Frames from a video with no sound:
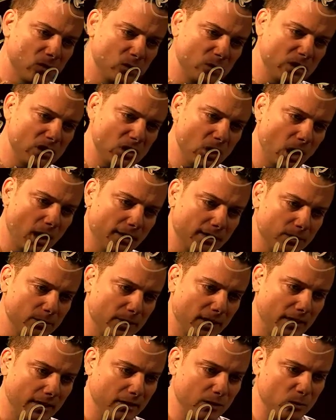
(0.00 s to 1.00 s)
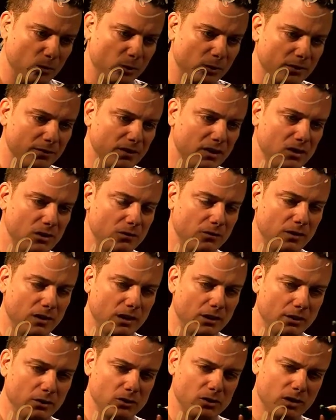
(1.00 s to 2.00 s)
as we talked about in previous
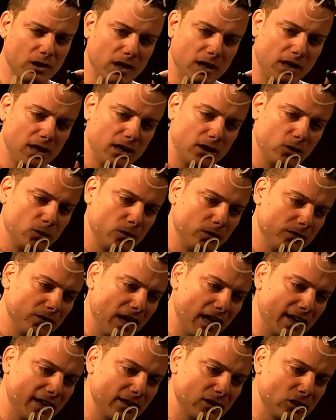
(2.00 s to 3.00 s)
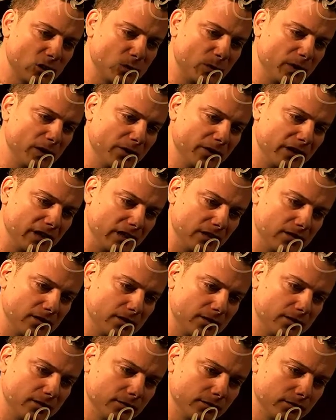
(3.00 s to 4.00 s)
videos, we've got
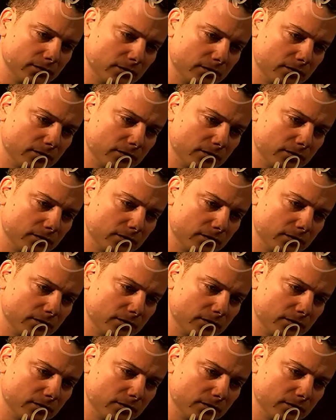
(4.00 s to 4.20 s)
experience,